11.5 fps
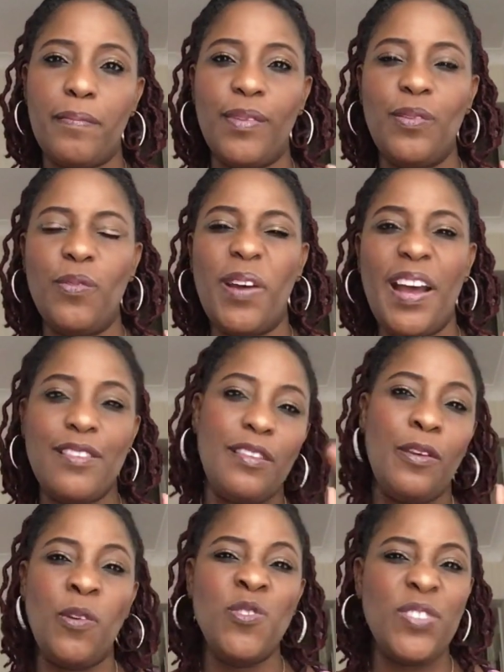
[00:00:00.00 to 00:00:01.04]
You know, at
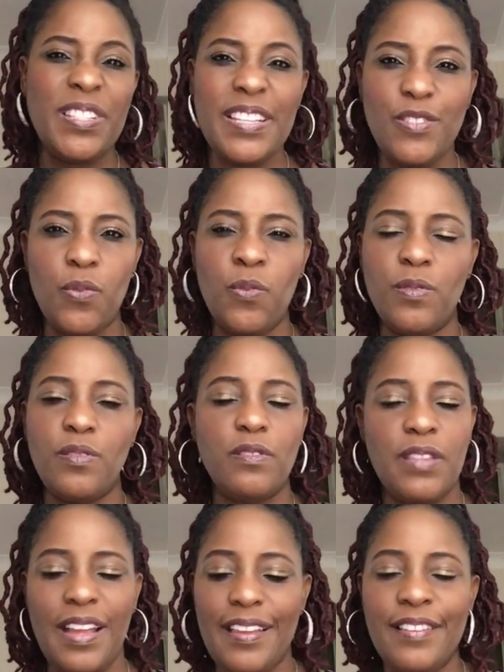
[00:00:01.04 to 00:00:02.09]
hundred years old,
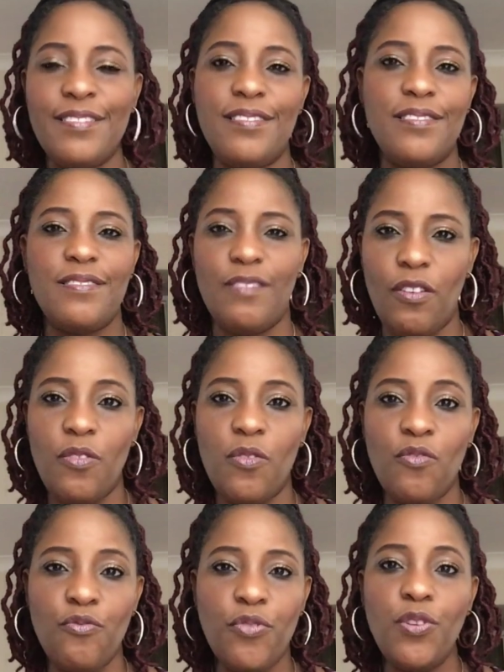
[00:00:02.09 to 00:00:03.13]
that is
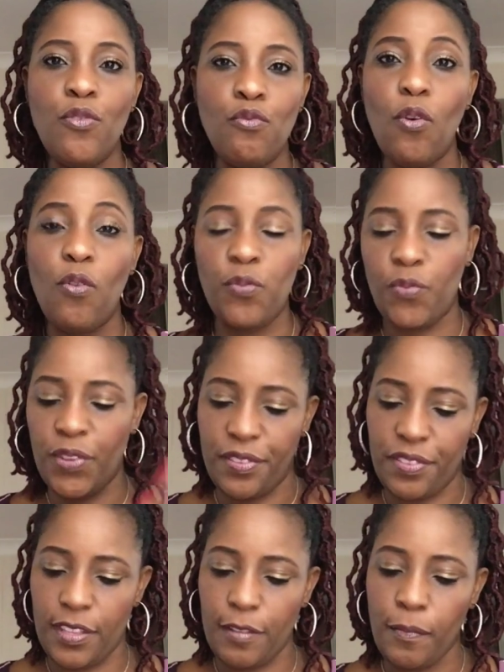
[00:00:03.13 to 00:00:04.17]
real raw faith.
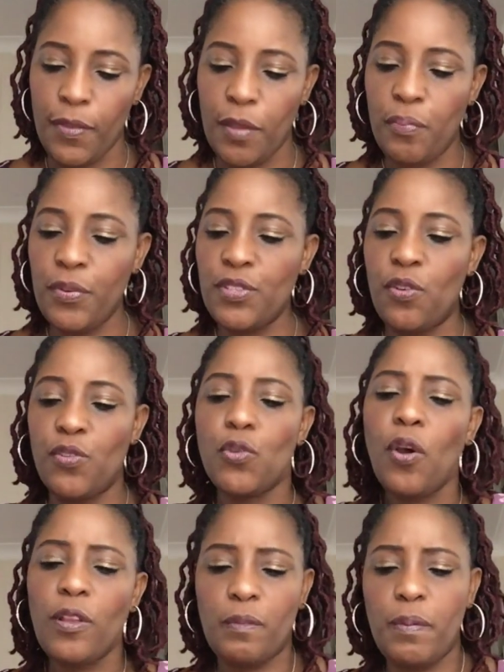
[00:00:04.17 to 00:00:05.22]
Praise God.
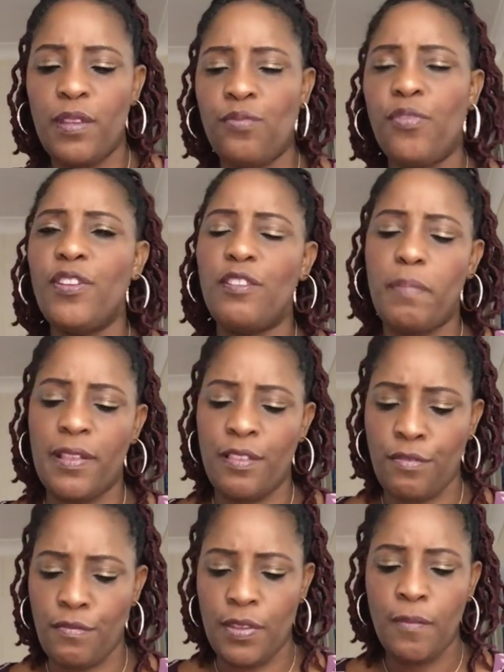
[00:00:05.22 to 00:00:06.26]
God's best friends, part
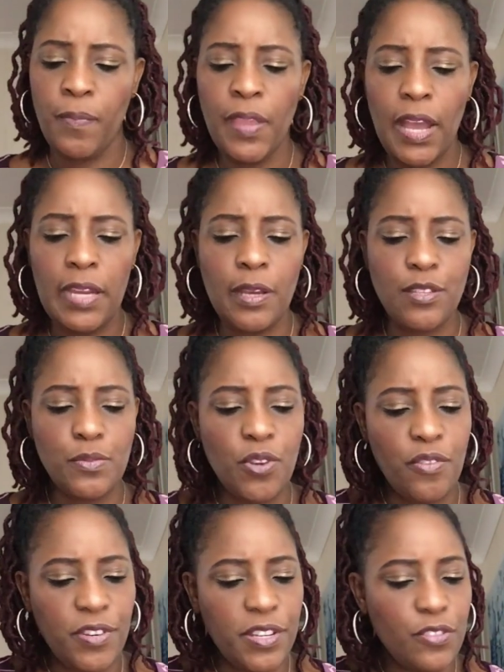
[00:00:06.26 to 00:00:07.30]
three. And our
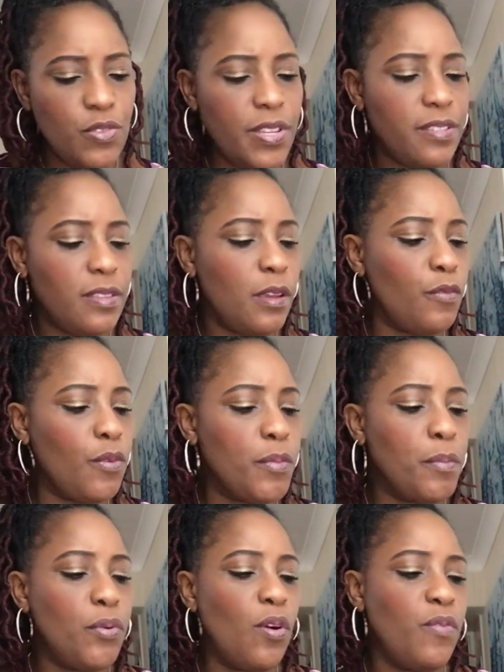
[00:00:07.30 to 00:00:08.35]
scripture reading today is taken from
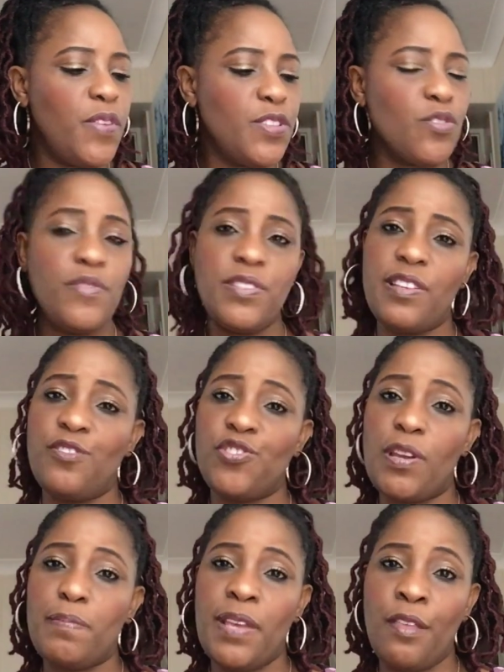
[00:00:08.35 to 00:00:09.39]
the book of First Corinthians
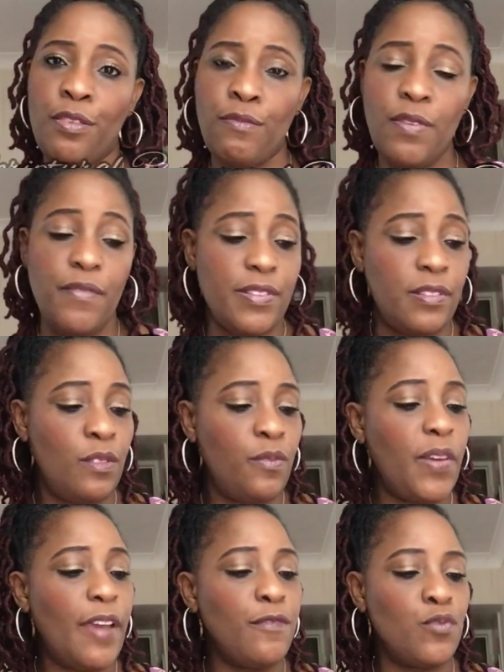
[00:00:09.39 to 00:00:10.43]
chapter three, verses
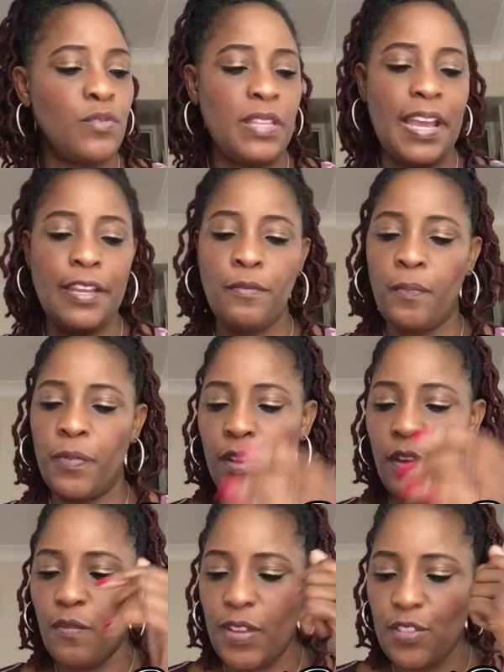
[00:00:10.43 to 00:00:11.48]
five to nine.
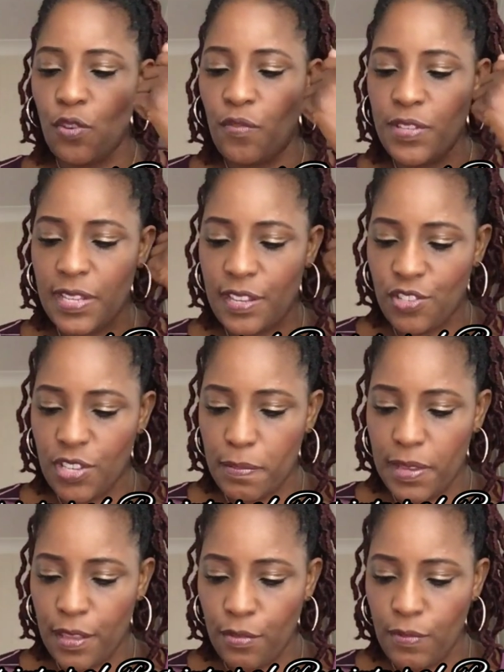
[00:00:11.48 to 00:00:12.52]
First Corinthians
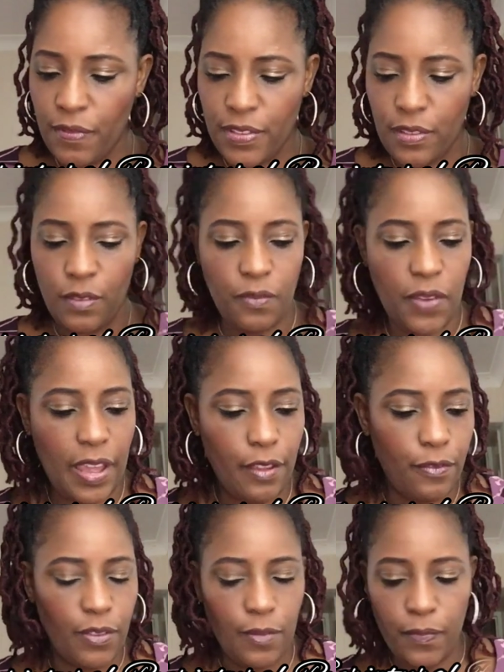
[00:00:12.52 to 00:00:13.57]
chapter three, verses
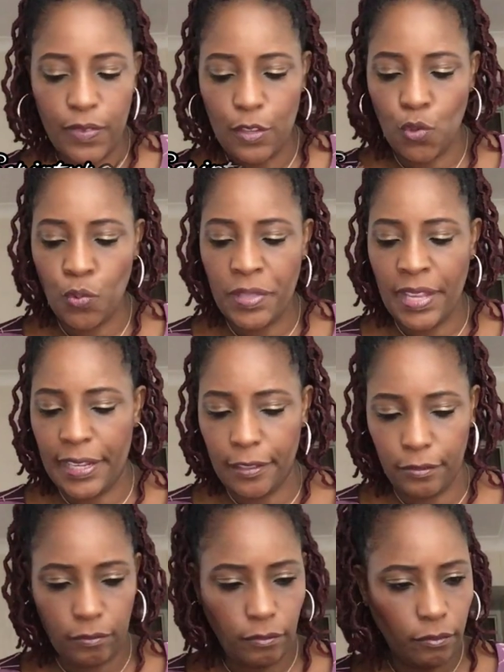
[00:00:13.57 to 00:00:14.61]
five to nine.
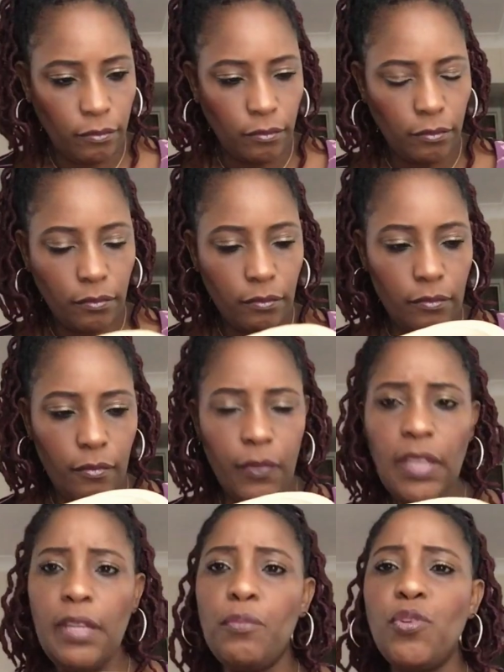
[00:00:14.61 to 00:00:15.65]

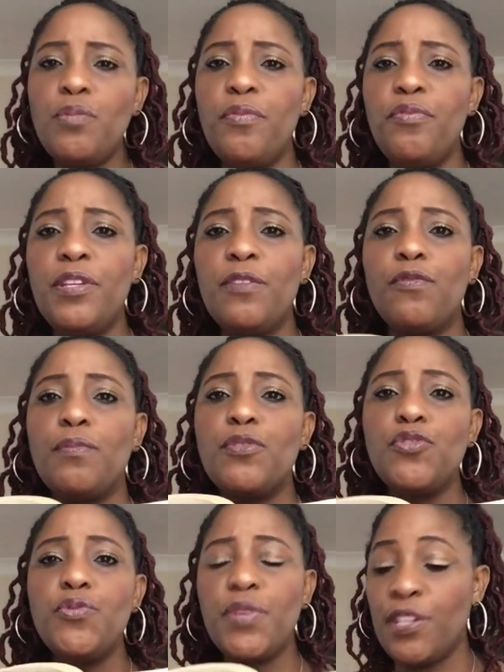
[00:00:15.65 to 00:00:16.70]
And I'm going to be reading from the
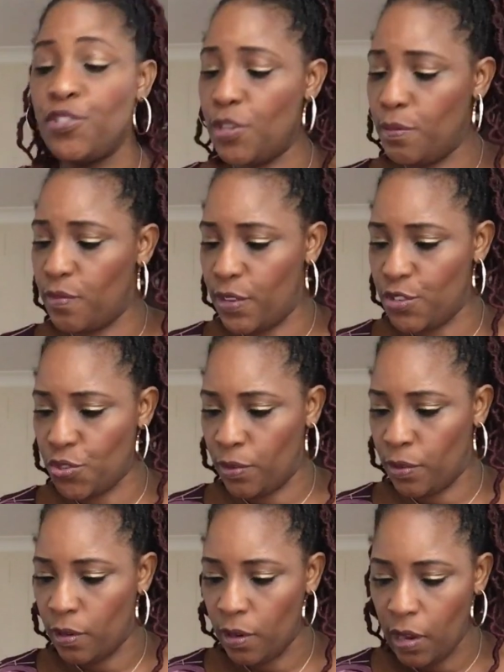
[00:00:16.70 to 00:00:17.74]
New King James
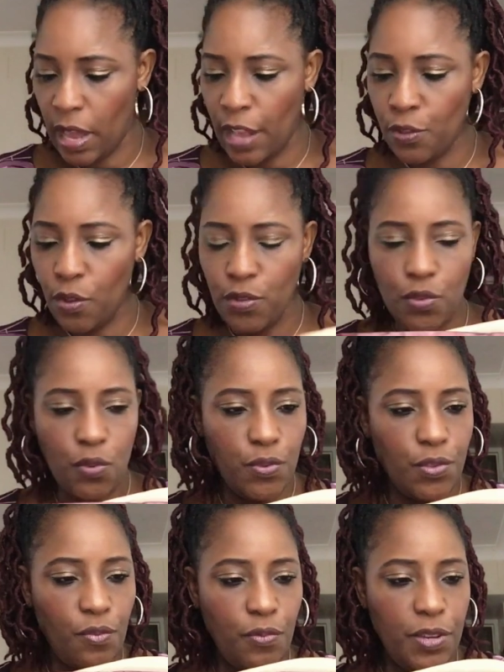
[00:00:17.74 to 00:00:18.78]
Version. And thus goes
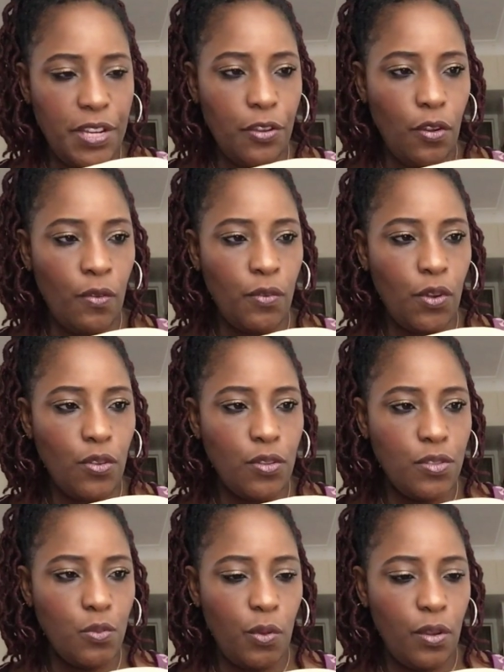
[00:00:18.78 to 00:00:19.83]
the reading of
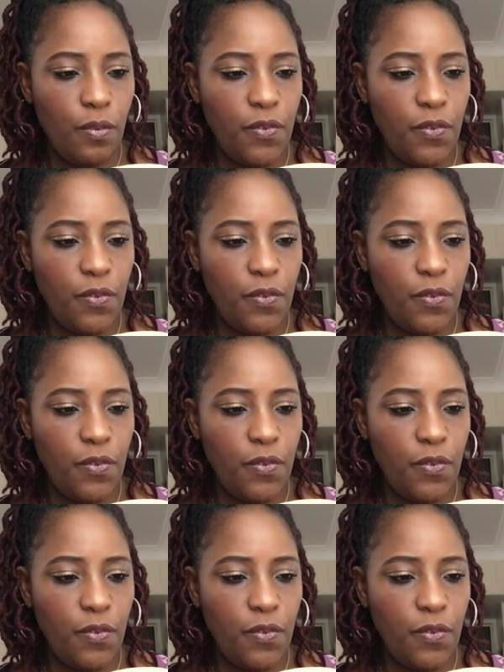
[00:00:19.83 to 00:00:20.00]
God's word.